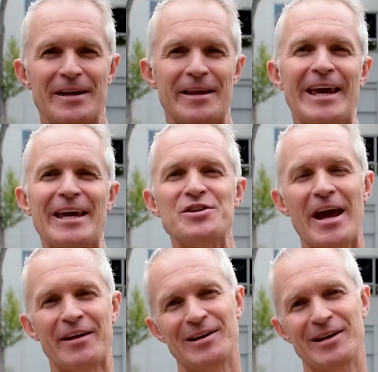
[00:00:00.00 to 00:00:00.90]
the Kenyan
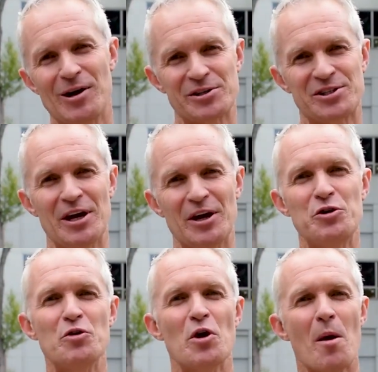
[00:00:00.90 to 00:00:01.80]
athlete last year
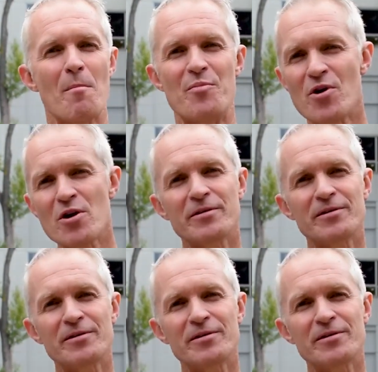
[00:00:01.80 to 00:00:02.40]
who broke